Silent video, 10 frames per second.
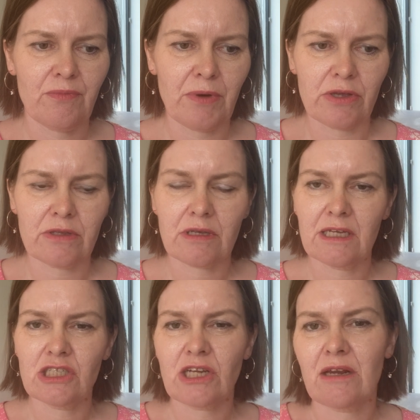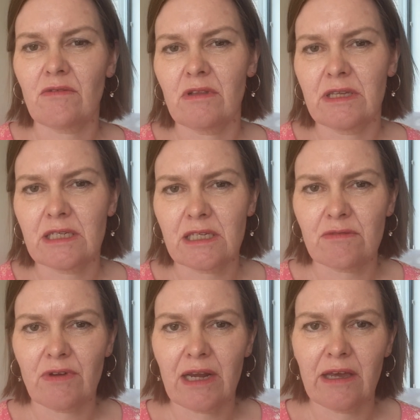but in general this
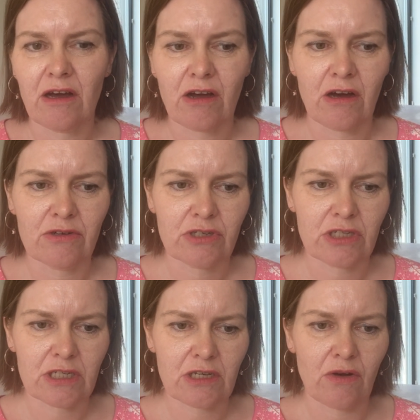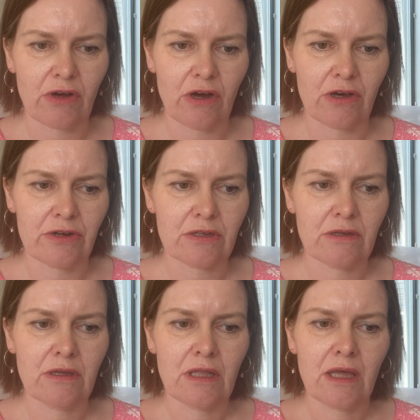is really unconscious going on.
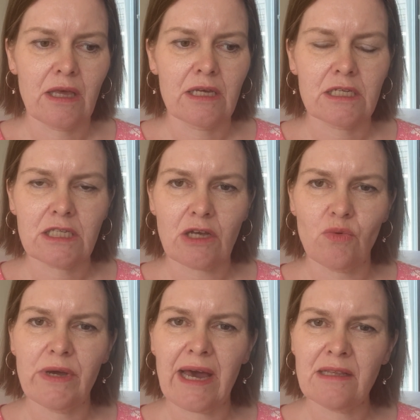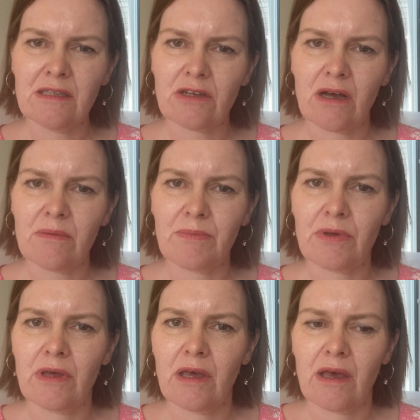So we end up
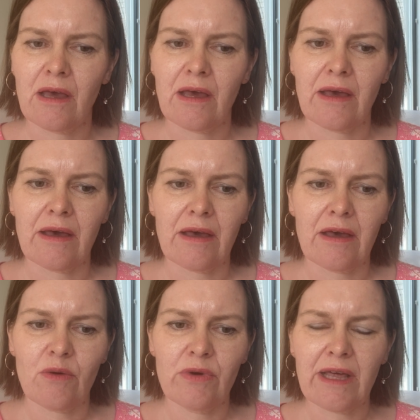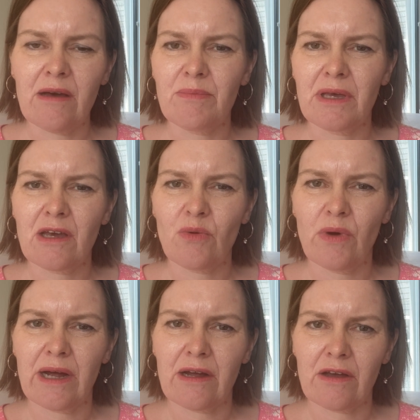without being
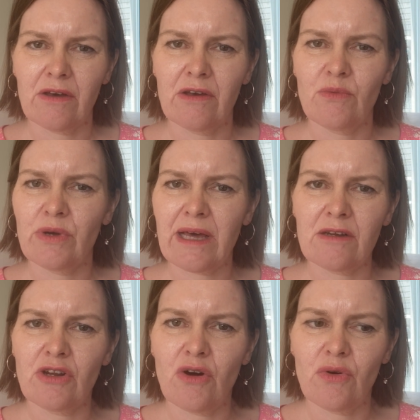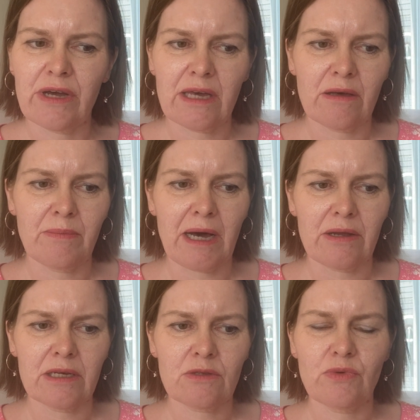aware, without knowing about
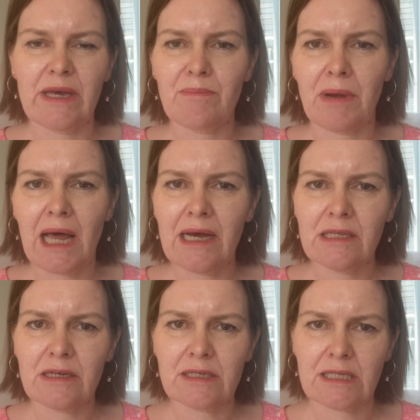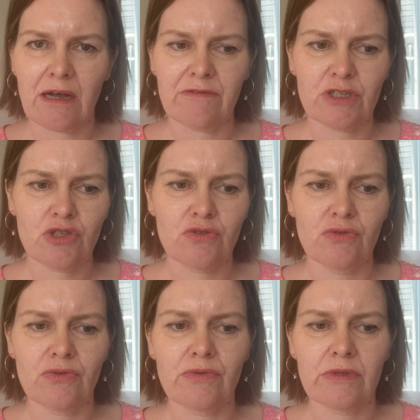it, we blind ourselves
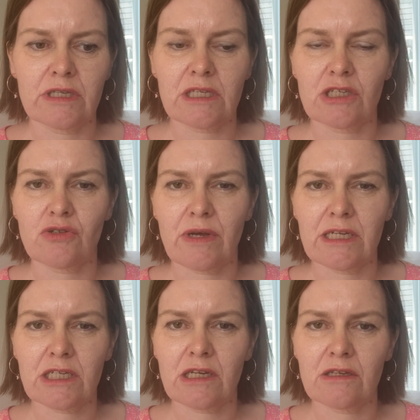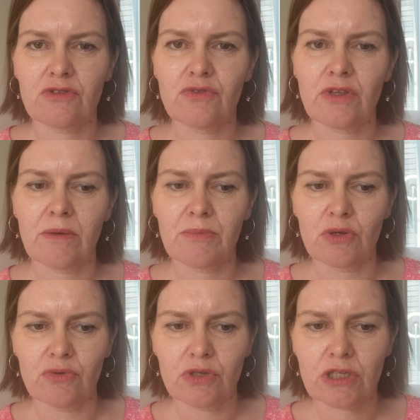to the situation, to the
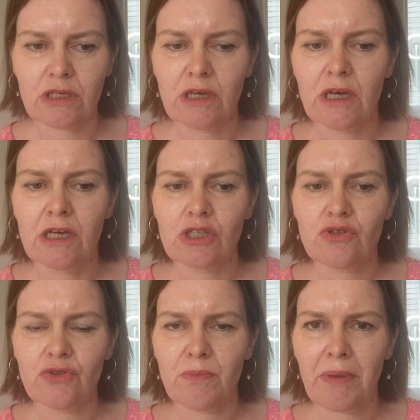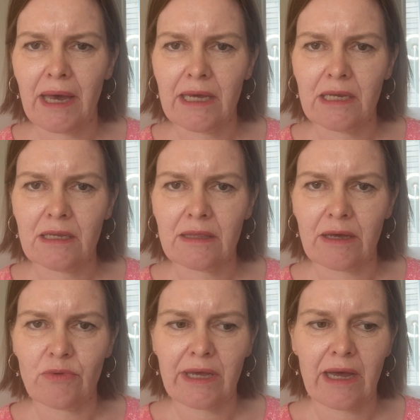abuse, to the pain
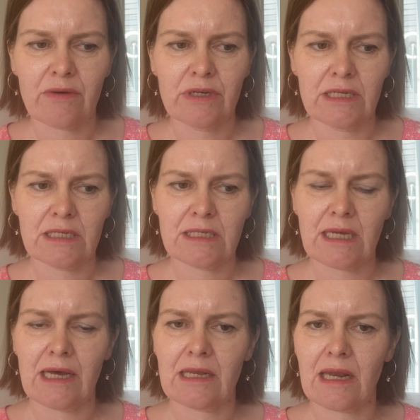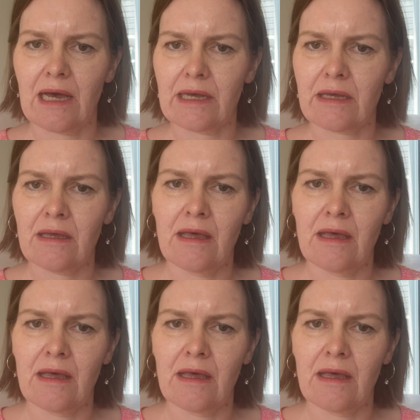that we carry inside, like